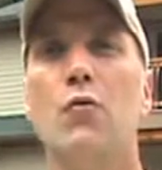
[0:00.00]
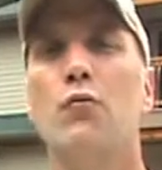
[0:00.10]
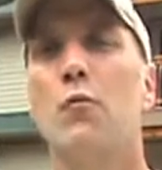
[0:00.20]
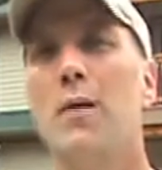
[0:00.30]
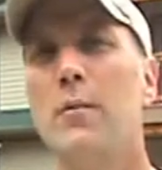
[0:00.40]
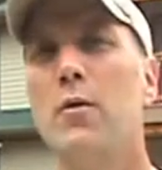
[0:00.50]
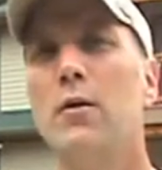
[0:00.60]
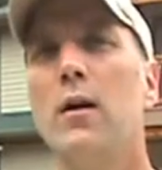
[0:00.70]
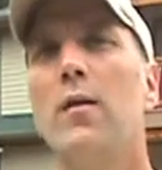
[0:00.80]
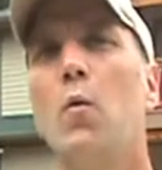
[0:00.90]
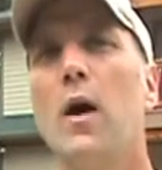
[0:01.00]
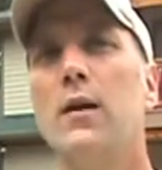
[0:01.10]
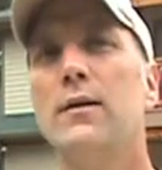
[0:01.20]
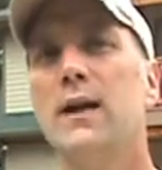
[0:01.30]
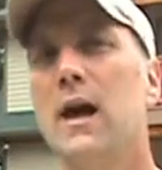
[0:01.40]
Remember, the
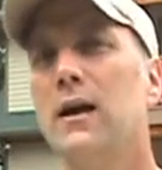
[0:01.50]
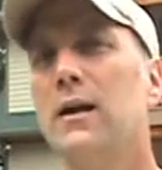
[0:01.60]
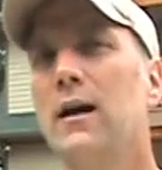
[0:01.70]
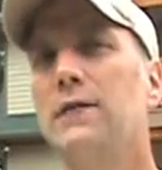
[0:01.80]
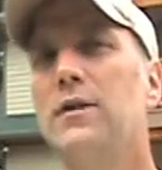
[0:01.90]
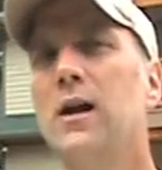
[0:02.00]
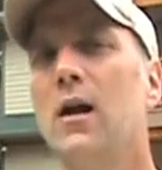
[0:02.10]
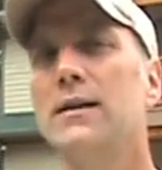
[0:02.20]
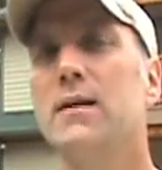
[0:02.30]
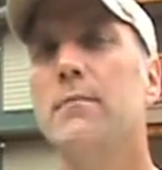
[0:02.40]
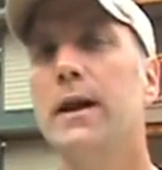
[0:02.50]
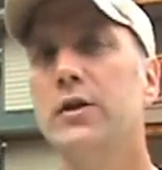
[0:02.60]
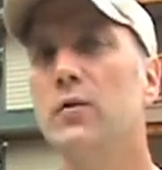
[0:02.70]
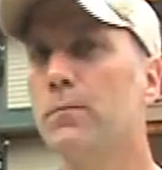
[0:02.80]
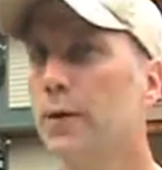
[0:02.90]
water is hot enough to cause a
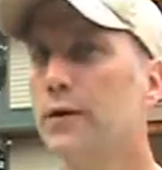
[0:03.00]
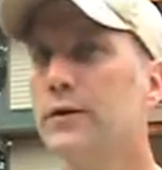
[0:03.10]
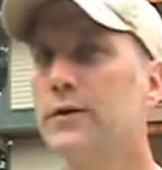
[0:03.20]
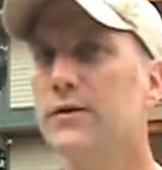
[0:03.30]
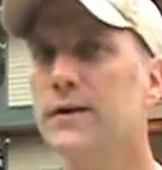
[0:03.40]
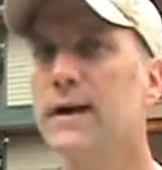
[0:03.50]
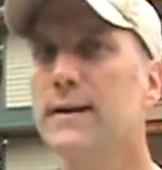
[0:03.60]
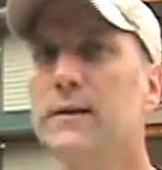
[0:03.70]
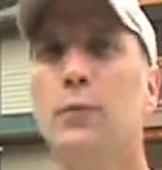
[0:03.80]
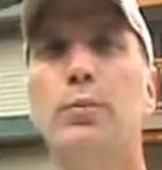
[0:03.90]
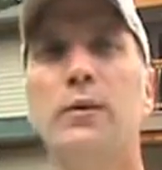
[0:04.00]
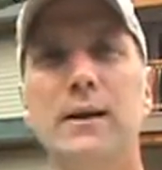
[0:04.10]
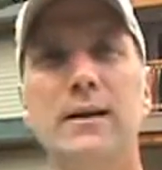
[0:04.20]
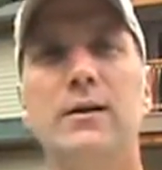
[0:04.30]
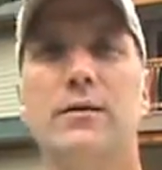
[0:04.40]
major burn to your skin, so
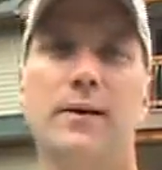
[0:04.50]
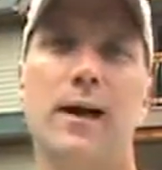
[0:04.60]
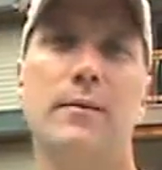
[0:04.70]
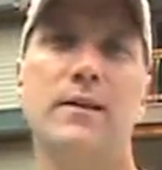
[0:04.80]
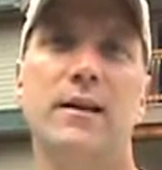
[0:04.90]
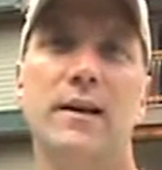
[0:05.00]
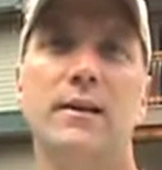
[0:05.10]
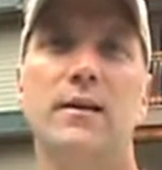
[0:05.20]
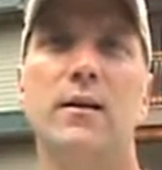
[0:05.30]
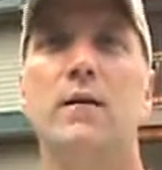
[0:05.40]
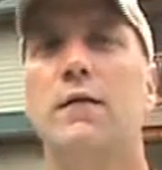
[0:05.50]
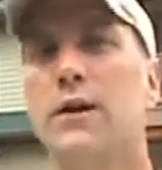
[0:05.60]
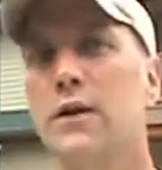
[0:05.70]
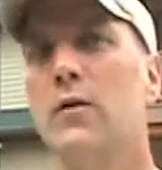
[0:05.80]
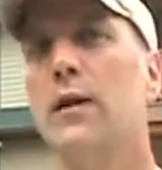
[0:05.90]
please use common sense for
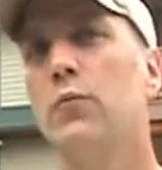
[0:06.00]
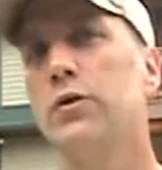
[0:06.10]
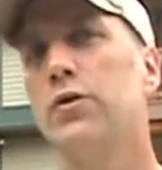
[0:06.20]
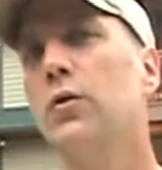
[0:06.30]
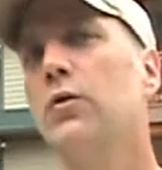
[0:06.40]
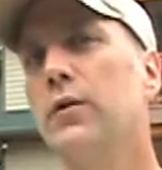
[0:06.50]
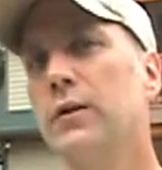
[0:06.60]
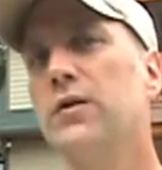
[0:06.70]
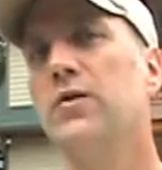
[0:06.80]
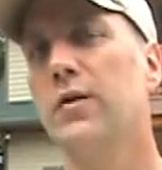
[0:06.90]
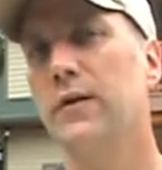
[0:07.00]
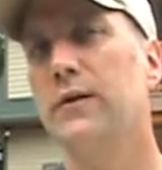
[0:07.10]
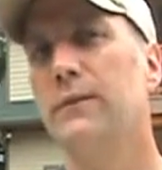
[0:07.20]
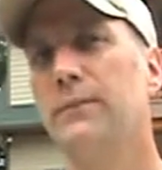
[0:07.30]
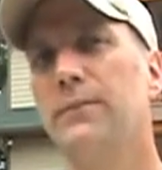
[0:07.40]
you and where children are
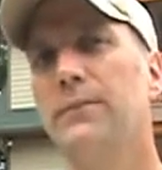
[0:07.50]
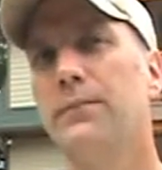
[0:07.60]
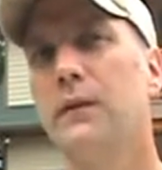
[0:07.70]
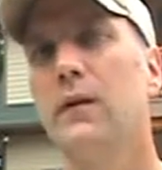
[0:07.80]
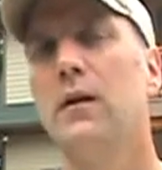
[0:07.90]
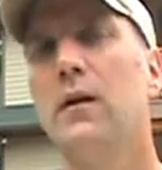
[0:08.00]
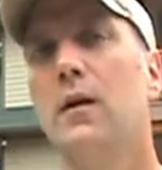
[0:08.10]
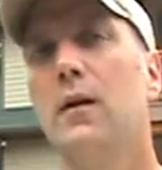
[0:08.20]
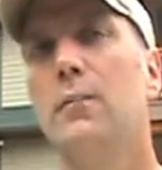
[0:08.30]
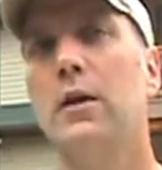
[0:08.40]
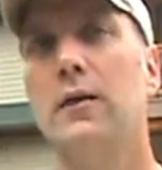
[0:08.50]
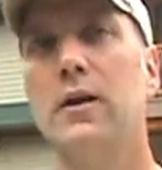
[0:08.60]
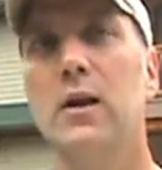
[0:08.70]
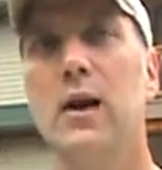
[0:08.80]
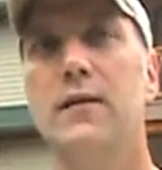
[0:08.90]
concerned. Put on
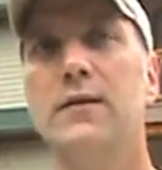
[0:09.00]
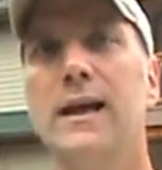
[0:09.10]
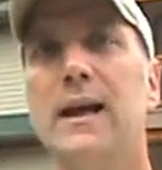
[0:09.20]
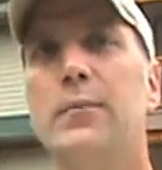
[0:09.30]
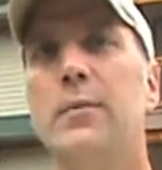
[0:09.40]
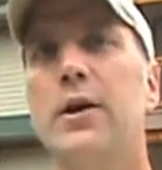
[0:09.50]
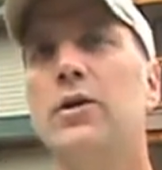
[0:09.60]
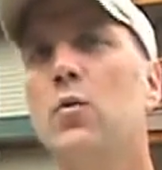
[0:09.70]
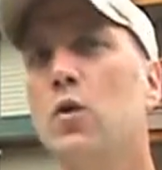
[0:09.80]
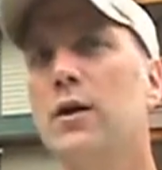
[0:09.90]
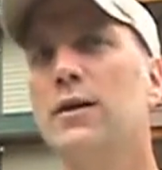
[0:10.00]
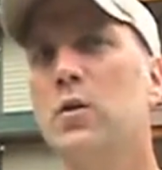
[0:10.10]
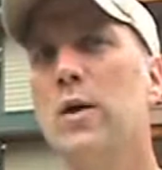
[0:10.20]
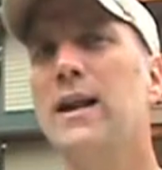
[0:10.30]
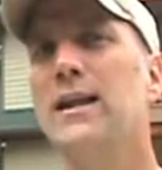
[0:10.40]
the gloves and get prepared to work as
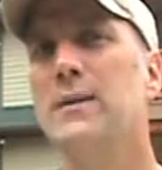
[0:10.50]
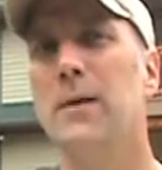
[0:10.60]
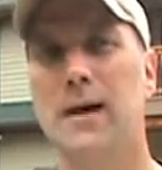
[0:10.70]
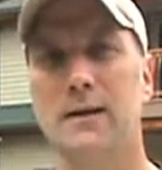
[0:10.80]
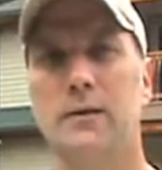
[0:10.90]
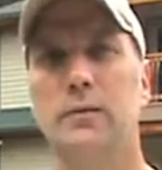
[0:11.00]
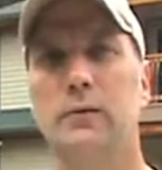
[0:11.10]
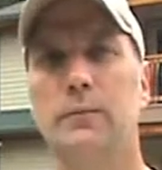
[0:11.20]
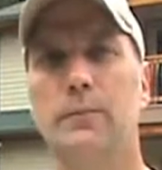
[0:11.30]
quickly as possible.